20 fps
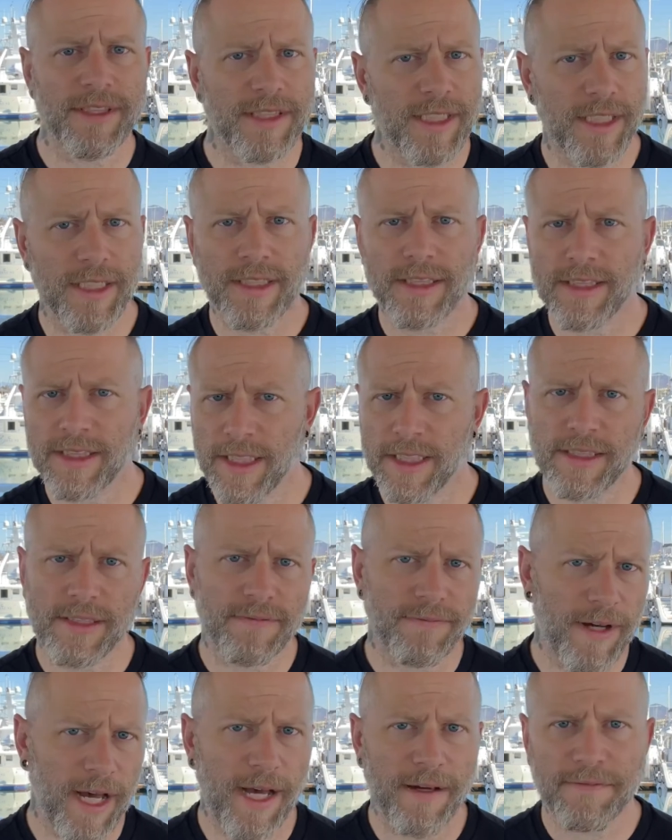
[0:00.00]
6, 6,
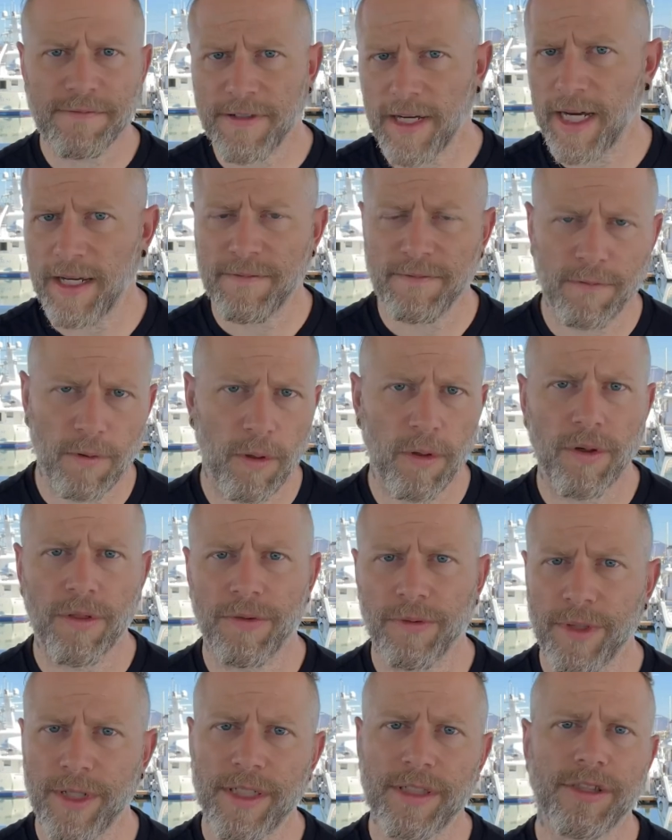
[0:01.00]
5, 5, 4,
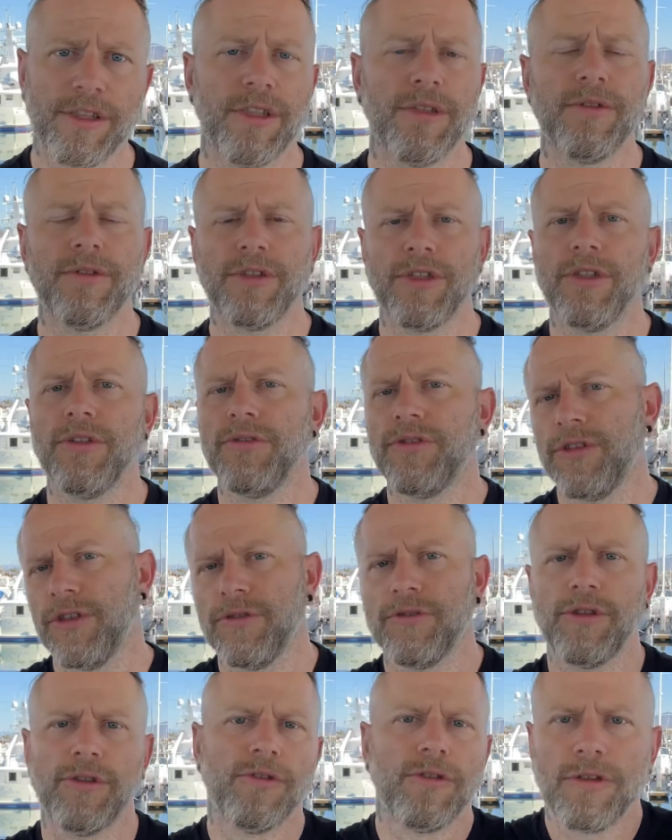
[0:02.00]
3, 2, 2, 2,
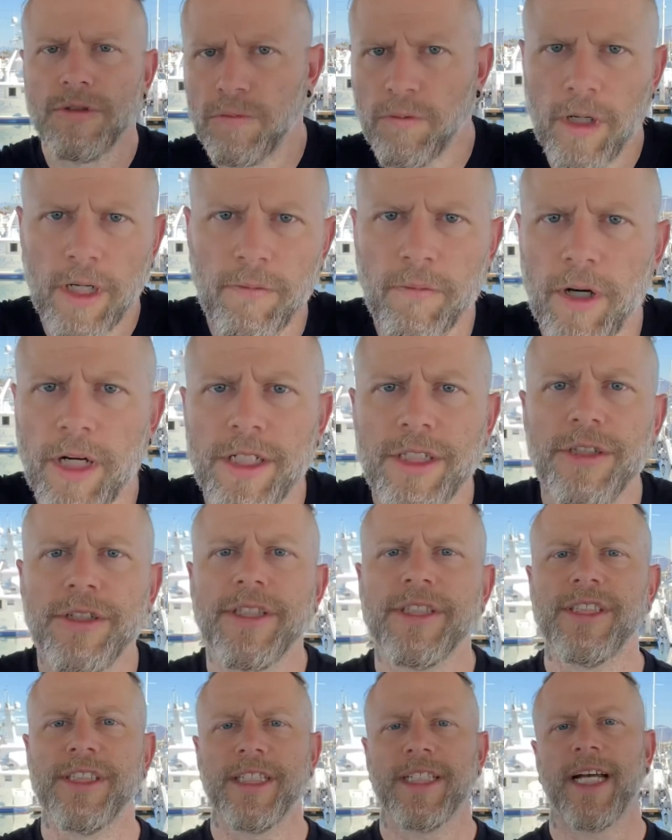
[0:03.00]
2, 2, 1, 1. And you
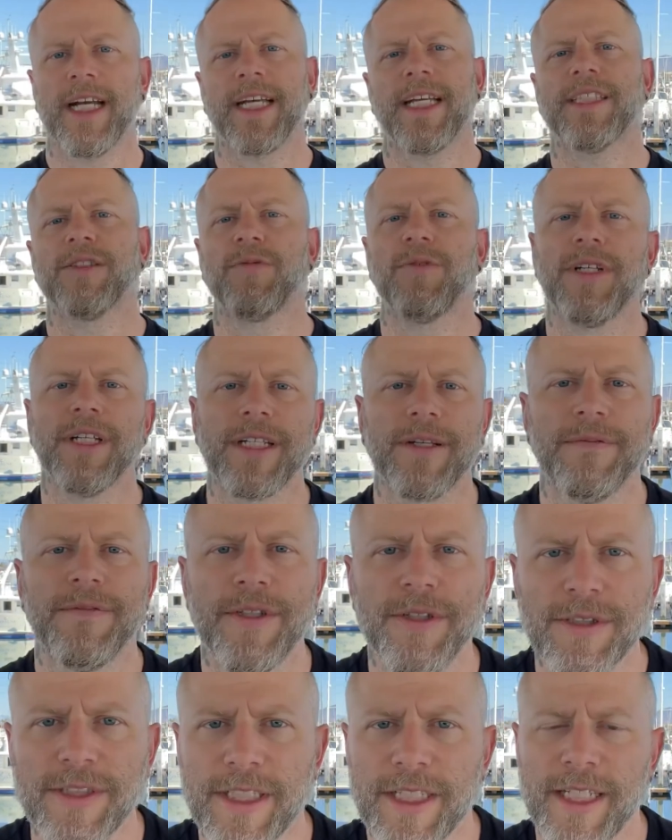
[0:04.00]
can see that gets really
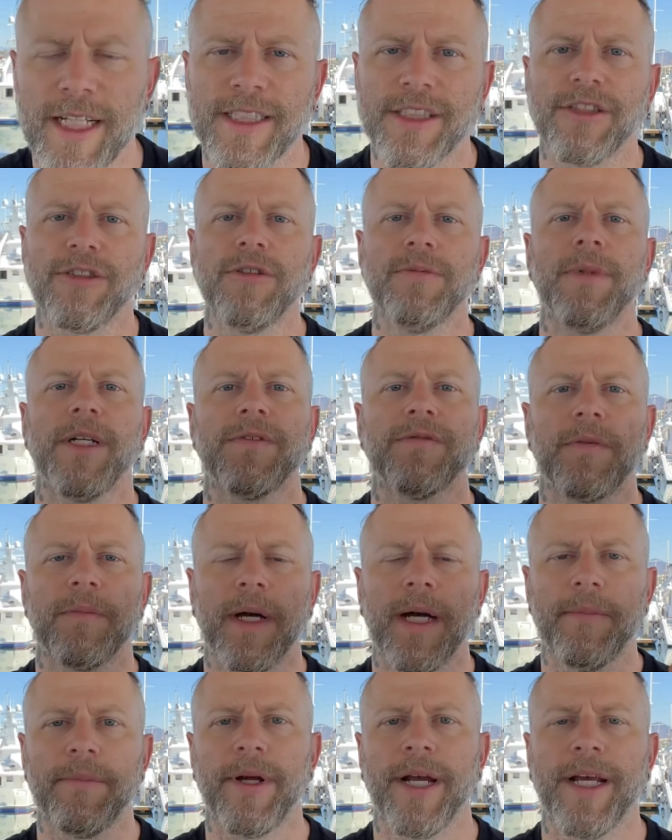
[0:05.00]
confusing, and that's too much for
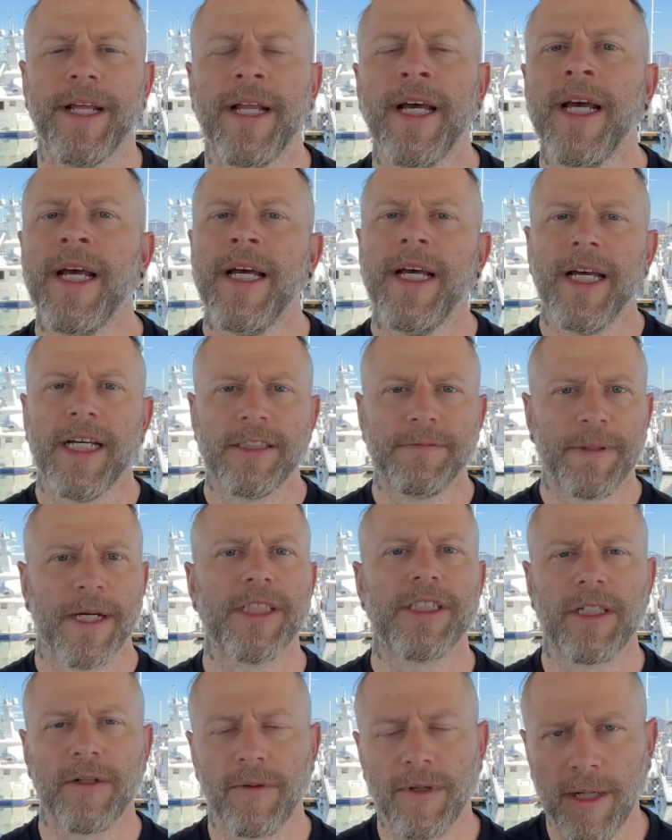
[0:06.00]
my brain,
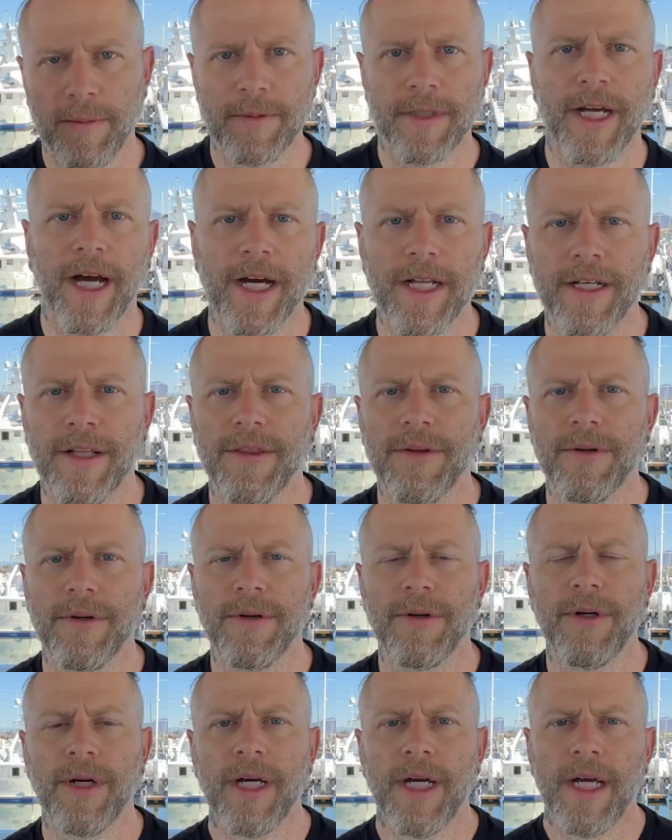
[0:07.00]
especially when I'm gutting
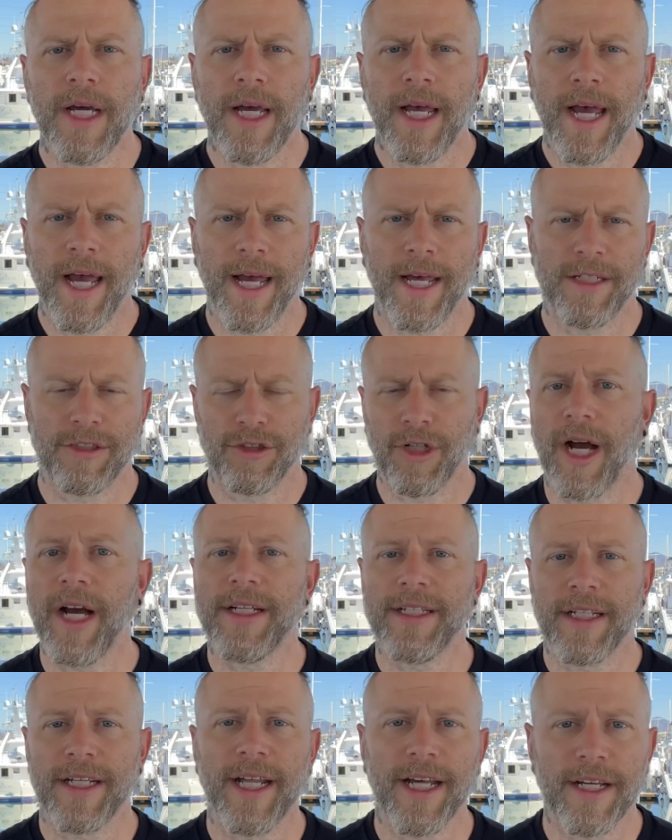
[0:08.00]
through and
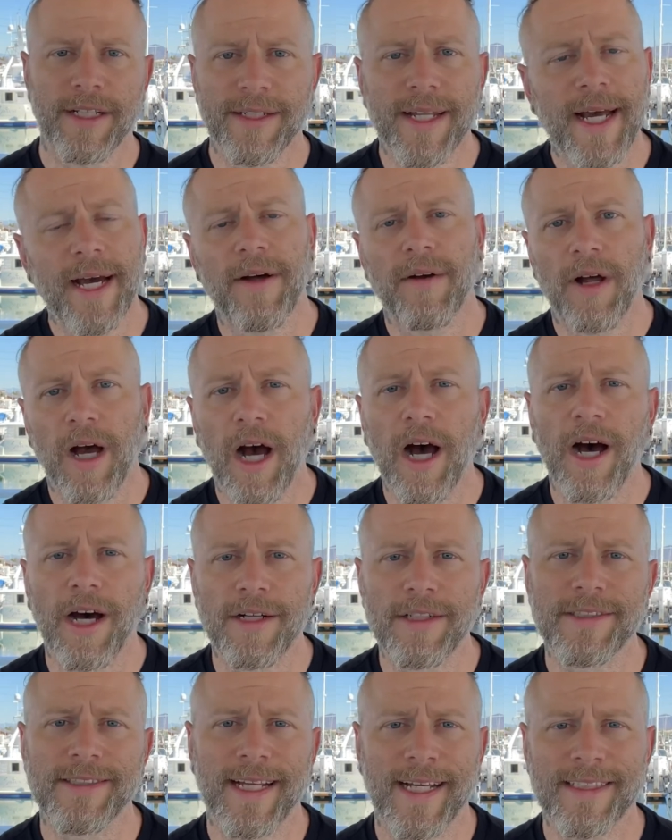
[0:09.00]
trying to nail down
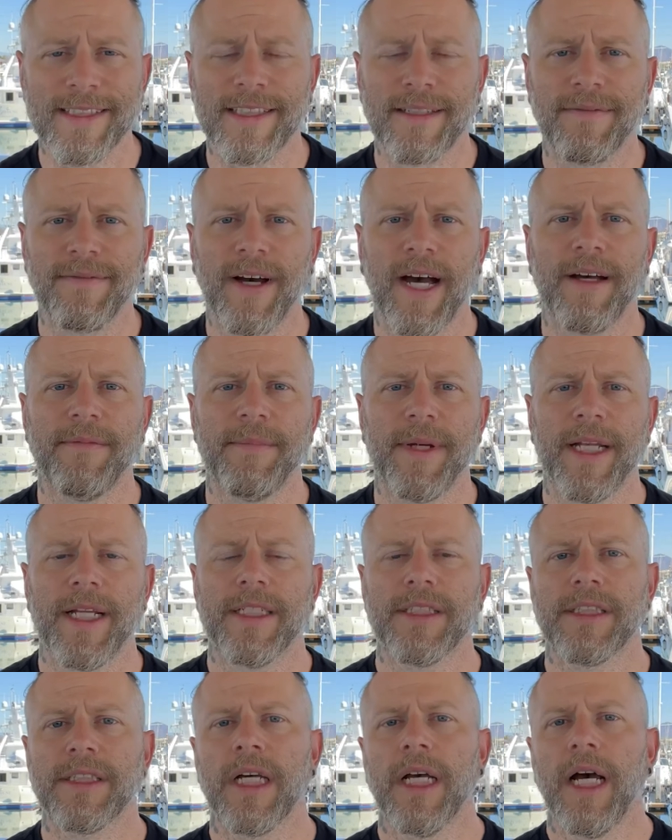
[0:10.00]
100 snatches in 5
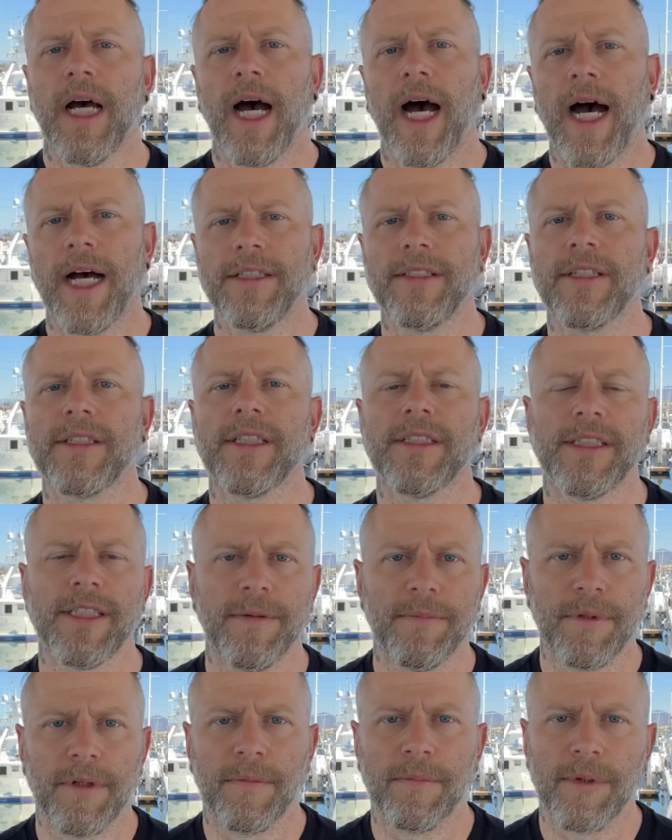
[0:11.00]
minutes. I took the
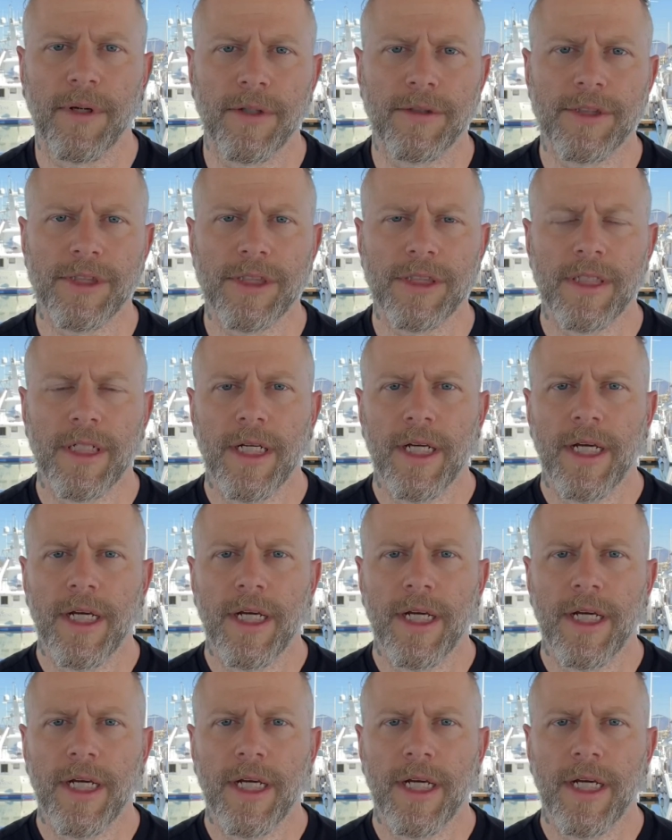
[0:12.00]
simple approach.